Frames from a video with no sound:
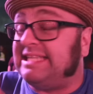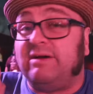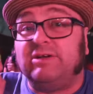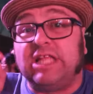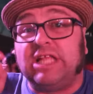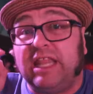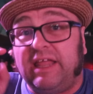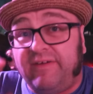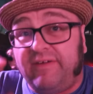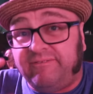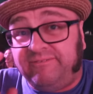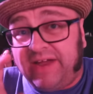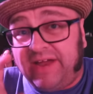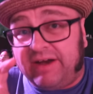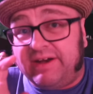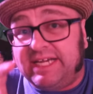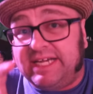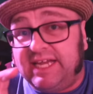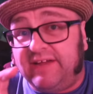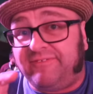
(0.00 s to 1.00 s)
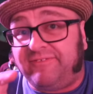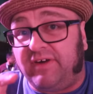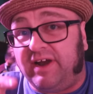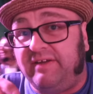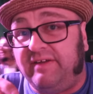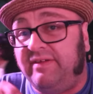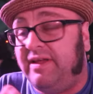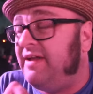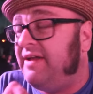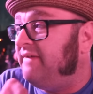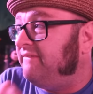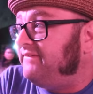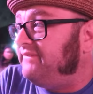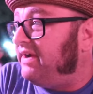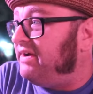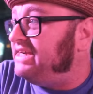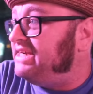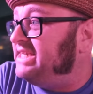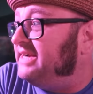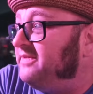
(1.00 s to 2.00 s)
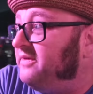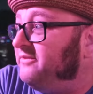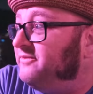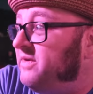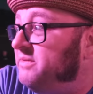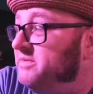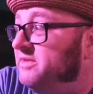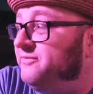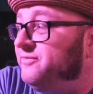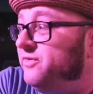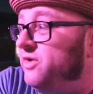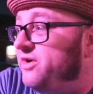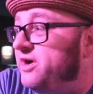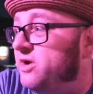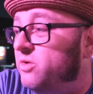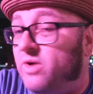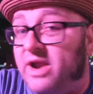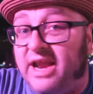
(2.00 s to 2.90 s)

That was very different from the Florida